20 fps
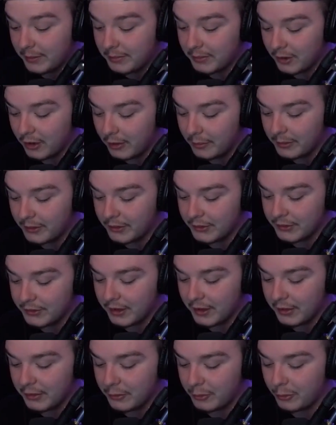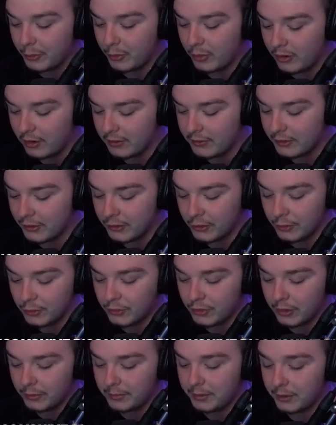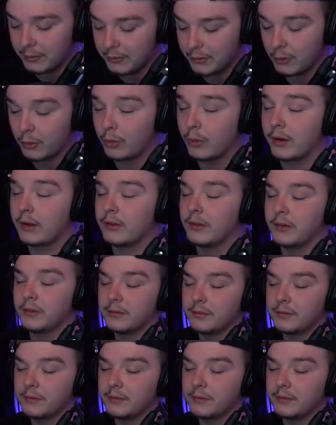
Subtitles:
lobbies that threw you off because you jumped up so quickly?